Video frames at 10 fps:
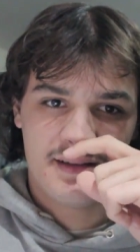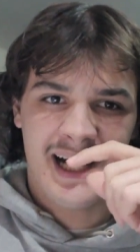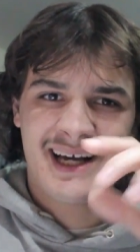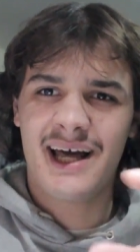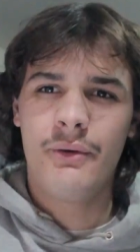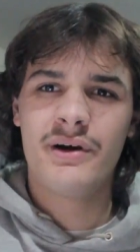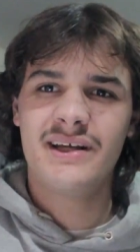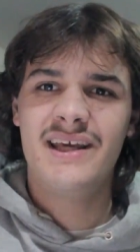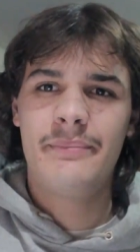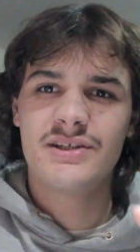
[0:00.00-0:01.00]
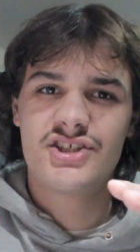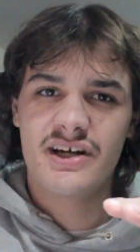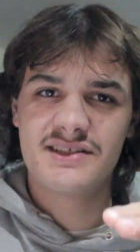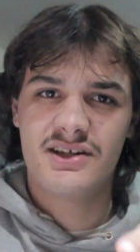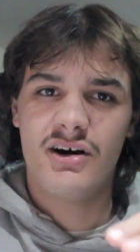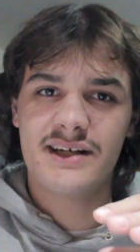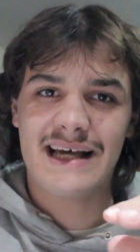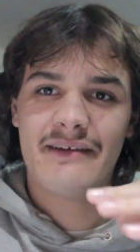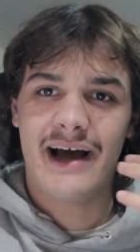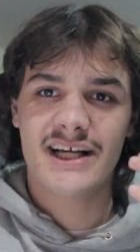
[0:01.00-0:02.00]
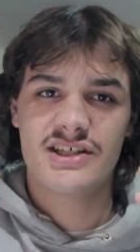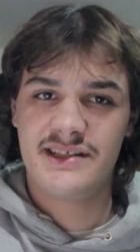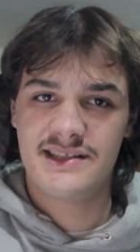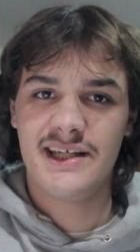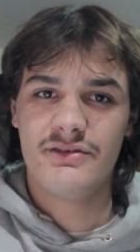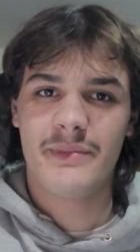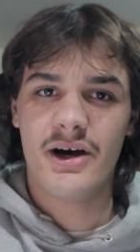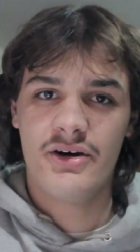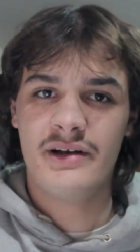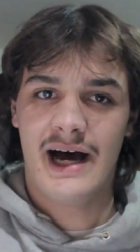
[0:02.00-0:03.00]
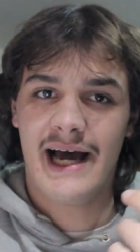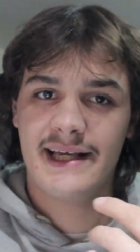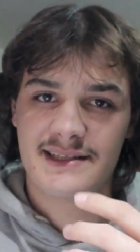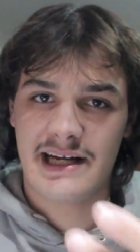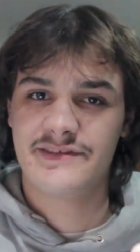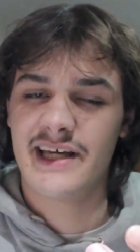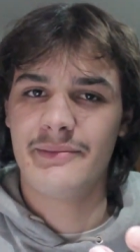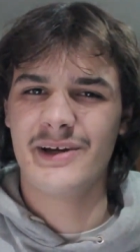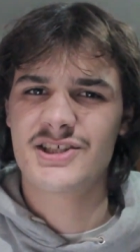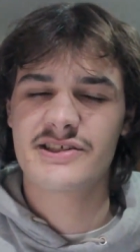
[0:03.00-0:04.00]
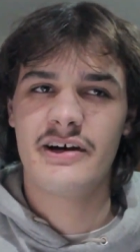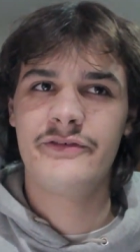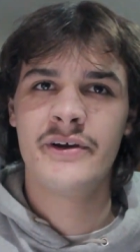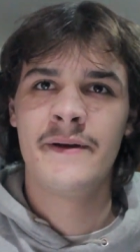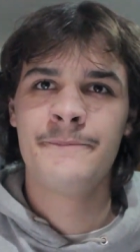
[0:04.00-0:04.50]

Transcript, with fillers: I kind of want to keep it just cars I've actually seen with my own eyes and I've taken pictures of.